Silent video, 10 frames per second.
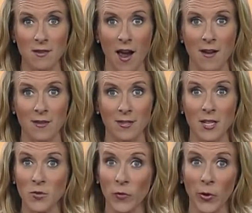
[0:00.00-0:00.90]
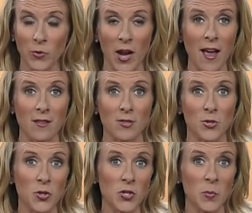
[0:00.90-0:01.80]
and seats for their guests
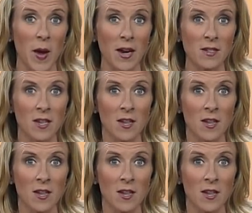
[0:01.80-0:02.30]
to the debate